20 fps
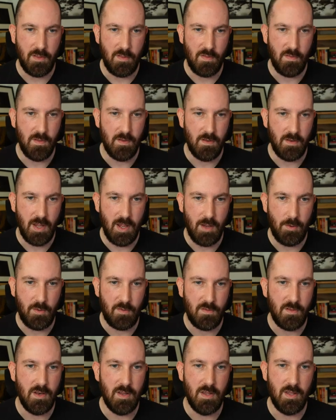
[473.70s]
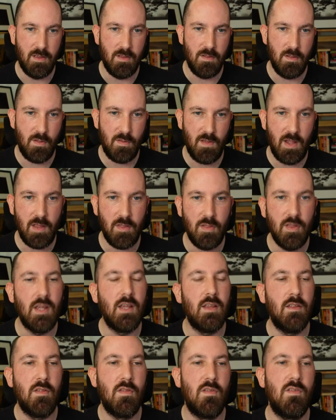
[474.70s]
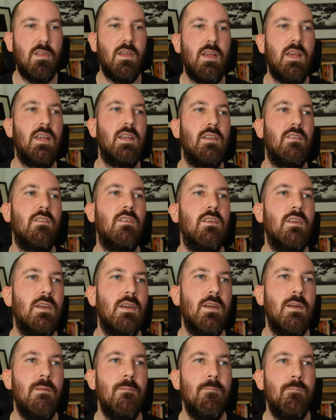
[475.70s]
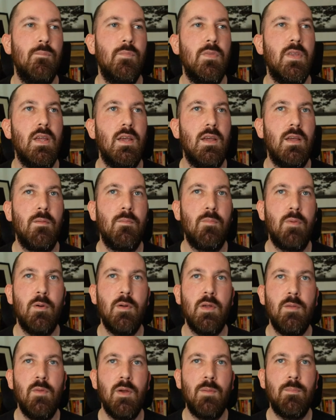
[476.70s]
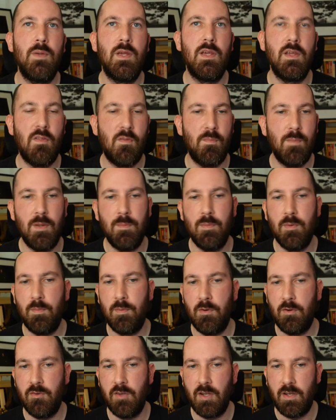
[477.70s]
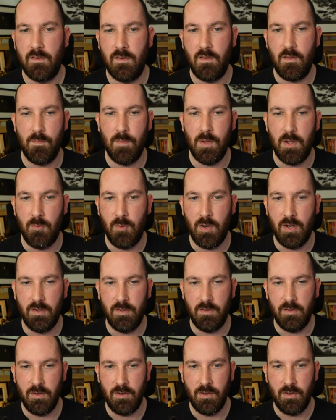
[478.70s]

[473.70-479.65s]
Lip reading: and how it's going to say things. And probably my biggest people project has been one on